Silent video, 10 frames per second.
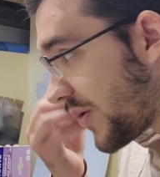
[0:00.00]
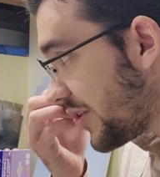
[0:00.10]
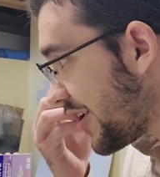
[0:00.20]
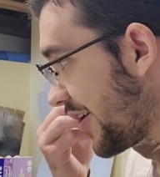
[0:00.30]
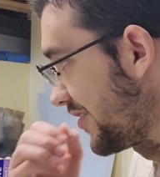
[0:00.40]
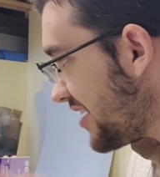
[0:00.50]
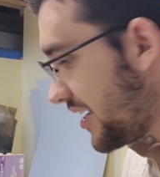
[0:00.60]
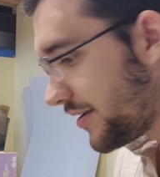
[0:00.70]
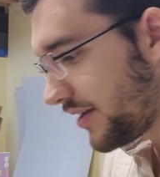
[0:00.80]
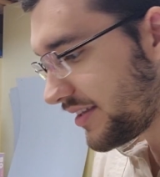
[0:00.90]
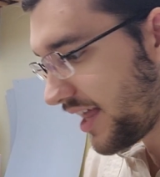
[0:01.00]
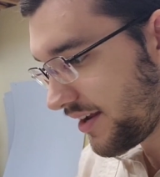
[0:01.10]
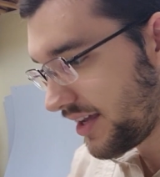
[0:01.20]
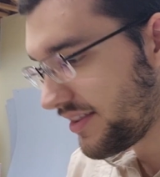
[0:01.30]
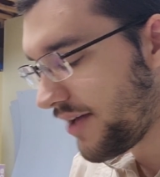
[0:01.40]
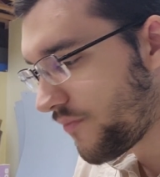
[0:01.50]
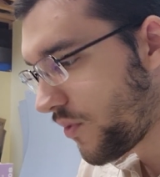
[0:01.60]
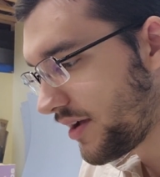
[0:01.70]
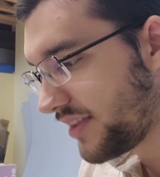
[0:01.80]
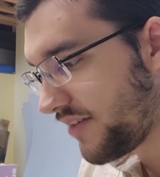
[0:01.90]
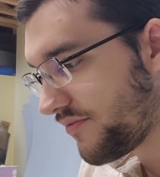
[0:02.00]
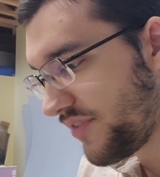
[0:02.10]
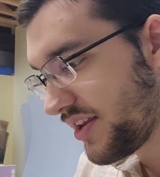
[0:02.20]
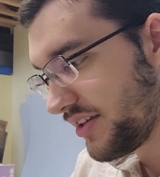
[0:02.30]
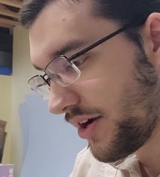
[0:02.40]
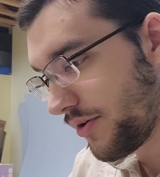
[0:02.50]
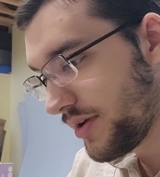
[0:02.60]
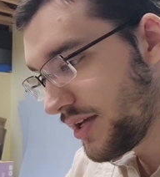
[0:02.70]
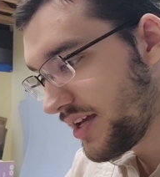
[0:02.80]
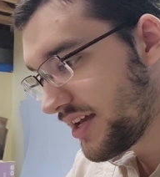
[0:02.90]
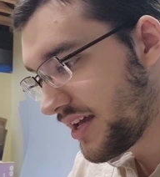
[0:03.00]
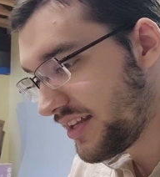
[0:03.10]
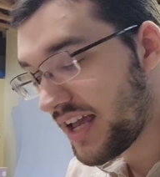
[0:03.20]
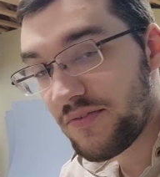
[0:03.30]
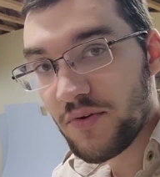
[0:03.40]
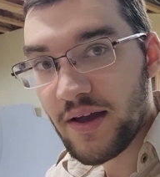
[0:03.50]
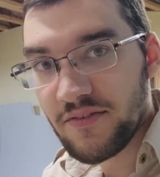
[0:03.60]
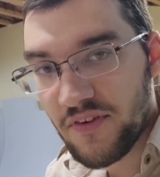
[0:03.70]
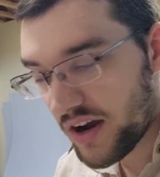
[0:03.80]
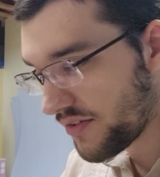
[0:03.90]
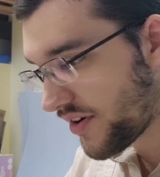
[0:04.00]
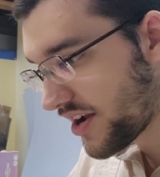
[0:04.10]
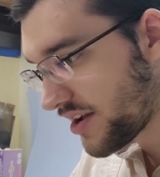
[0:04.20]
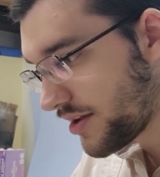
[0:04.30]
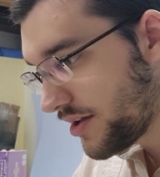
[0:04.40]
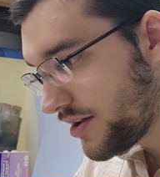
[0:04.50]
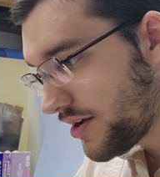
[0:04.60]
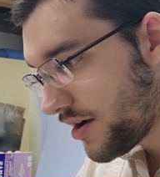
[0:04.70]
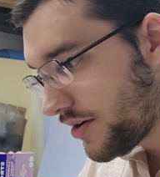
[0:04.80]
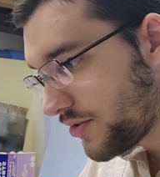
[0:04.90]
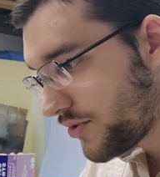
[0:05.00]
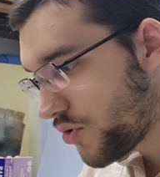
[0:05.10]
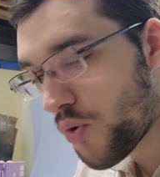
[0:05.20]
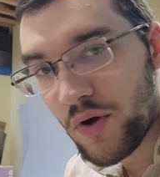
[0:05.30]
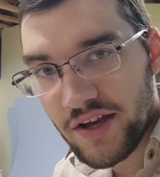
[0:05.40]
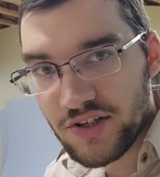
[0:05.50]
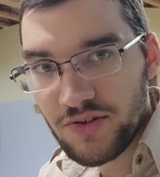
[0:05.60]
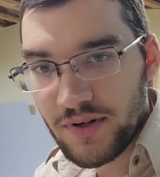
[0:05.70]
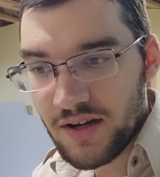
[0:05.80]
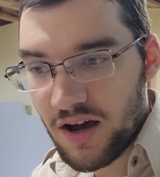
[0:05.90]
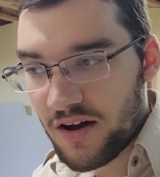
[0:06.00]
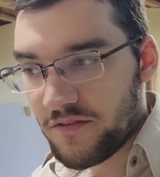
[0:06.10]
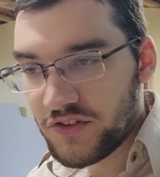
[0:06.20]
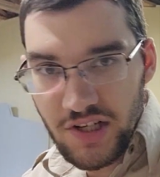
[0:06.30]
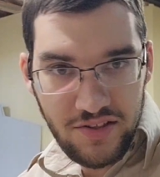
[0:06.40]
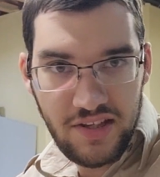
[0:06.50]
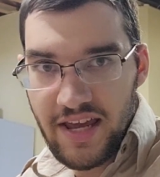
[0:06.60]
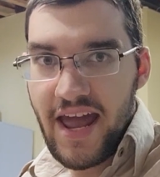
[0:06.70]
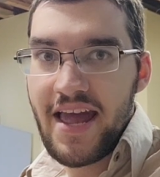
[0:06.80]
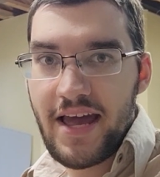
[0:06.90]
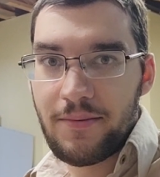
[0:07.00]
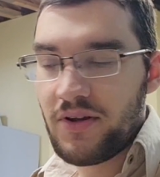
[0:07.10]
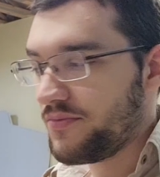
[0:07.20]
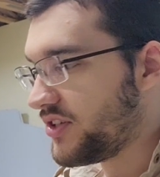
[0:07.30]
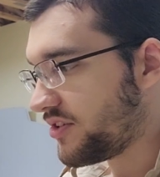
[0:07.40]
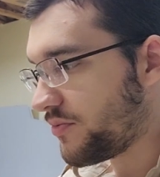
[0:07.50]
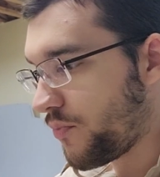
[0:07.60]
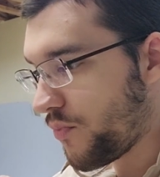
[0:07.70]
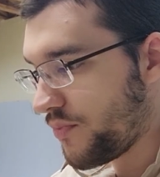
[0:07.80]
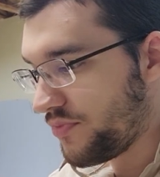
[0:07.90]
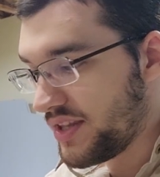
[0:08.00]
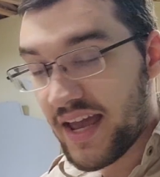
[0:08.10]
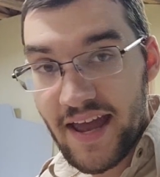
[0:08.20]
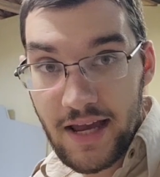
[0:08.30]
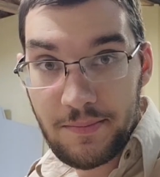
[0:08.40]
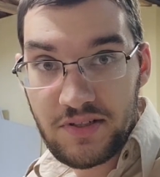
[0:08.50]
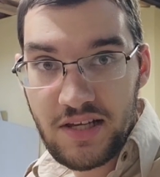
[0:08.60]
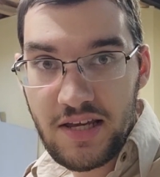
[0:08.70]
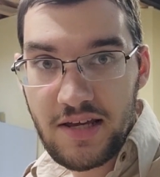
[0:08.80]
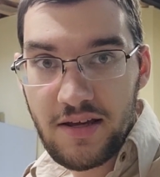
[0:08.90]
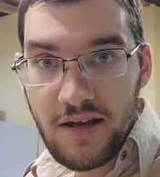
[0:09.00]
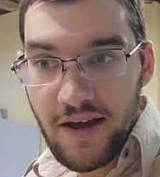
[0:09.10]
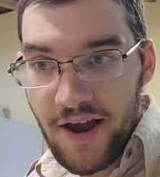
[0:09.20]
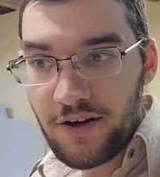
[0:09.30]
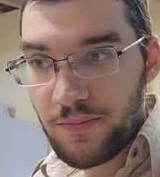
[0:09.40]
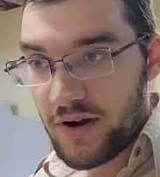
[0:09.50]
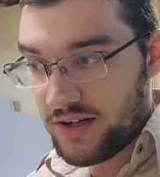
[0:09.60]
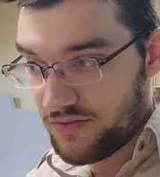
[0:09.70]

there's in that video, it gave you a very, very cool history of just the AMT Enterprise